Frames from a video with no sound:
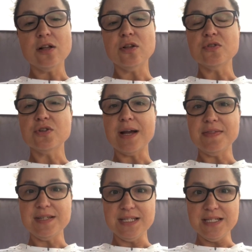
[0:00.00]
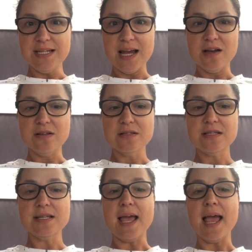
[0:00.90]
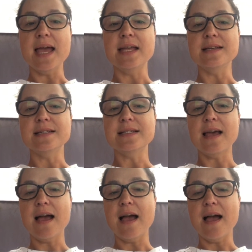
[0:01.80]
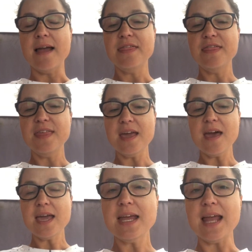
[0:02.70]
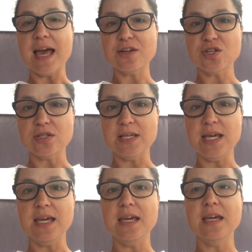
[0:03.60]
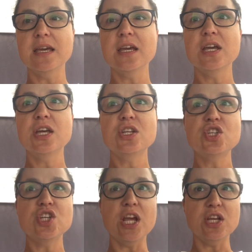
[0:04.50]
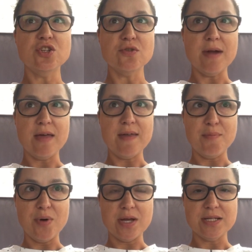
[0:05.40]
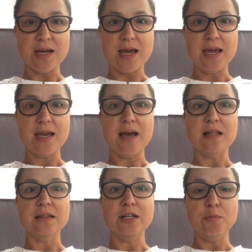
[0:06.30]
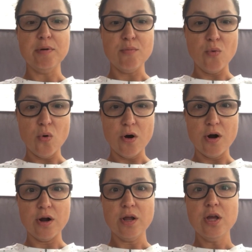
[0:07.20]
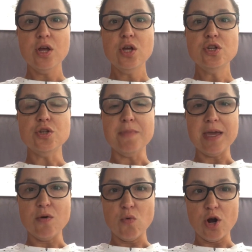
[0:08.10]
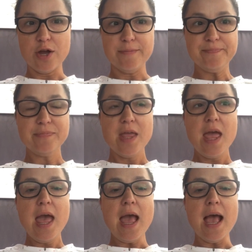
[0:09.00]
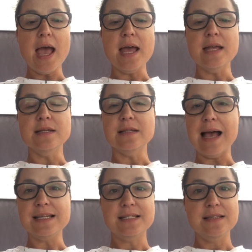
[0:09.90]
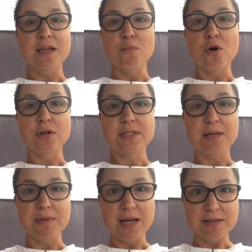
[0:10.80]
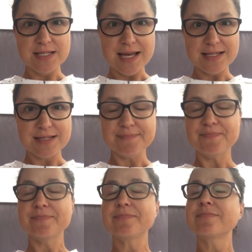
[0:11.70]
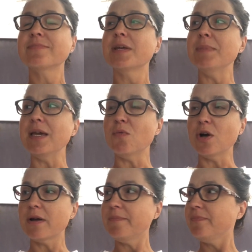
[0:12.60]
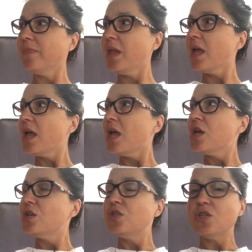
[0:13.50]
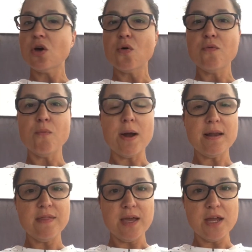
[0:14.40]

closer at the details, and I think I actually change around that Bondi a little bit more to make it work. And as the immortal Tim Gunn says, make it work. So one thing I